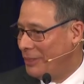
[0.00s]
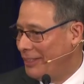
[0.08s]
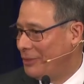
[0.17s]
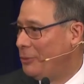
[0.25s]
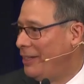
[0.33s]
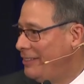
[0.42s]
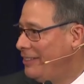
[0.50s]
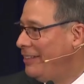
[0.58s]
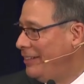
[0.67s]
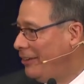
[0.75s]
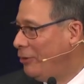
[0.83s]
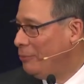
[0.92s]
You get quite
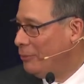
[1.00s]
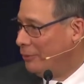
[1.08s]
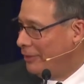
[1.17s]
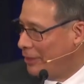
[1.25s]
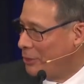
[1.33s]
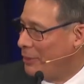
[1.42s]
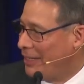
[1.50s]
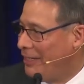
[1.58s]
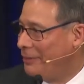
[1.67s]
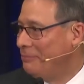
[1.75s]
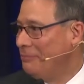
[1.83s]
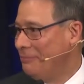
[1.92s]
uh, humble very
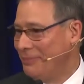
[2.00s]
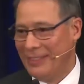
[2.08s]
quickly. Yeah.